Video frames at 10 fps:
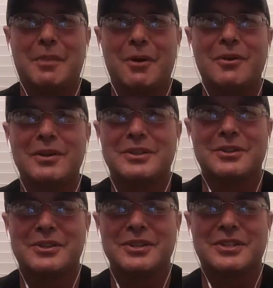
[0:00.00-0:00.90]
Bolin's
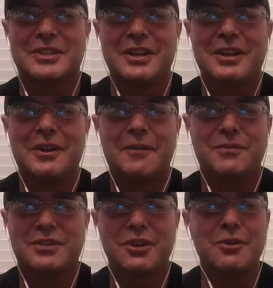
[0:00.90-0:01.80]
are just
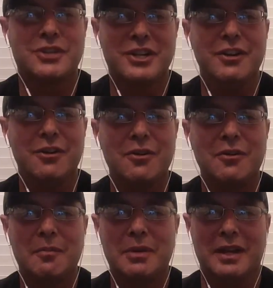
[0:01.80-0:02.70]
so
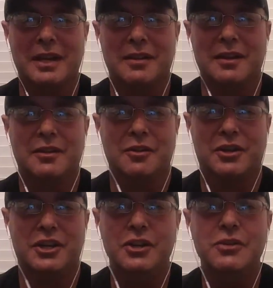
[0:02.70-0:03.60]
chill, but and they're
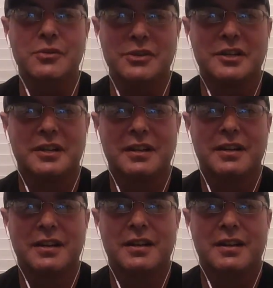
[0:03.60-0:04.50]
huge.
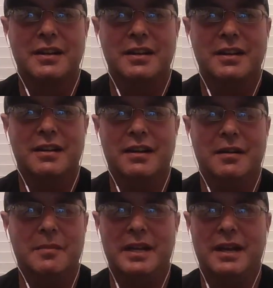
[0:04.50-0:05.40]

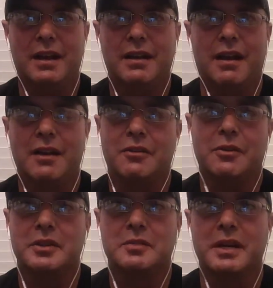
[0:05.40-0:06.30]
I mean, I don't know
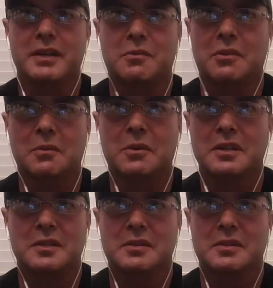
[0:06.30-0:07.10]
what his biggest one was.